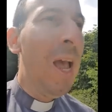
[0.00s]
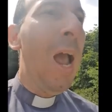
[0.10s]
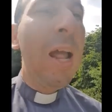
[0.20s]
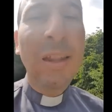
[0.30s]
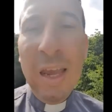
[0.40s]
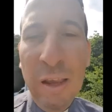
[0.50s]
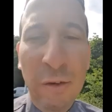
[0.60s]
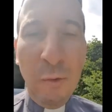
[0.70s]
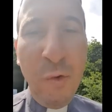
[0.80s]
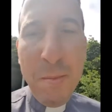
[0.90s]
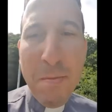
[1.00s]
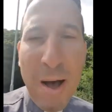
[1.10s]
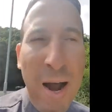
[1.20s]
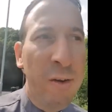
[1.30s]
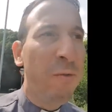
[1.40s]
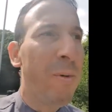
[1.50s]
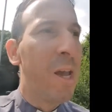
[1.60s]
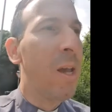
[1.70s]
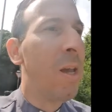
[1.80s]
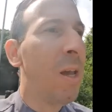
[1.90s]
And this reminds me
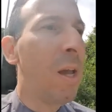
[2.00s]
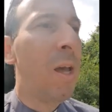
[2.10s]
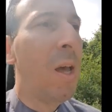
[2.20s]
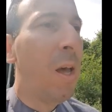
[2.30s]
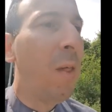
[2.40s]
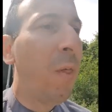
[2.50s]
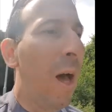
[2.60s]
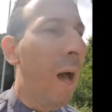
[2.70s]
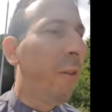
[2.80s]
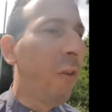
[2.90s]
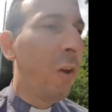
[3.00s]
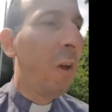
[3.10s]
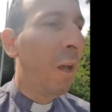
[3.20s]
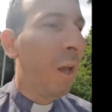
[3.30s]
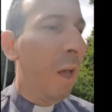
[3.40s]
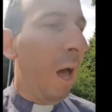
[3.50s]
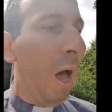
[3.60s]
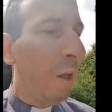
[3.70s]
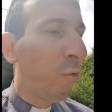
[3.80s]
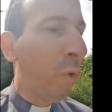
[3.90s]
that
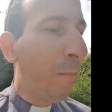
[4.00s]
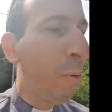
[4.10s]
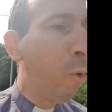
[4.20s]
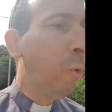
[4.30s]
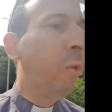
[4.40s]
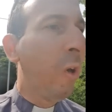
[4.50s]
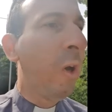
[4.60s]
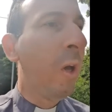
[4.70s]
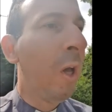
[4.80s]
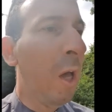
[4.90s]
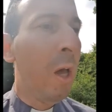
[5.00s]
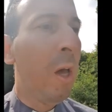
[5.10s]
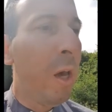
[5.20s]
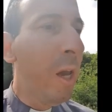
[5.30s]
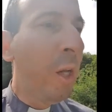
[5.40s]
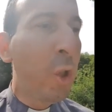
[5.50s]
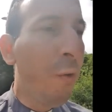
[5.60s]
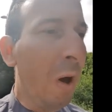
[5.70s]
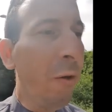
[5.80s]
as we put each of our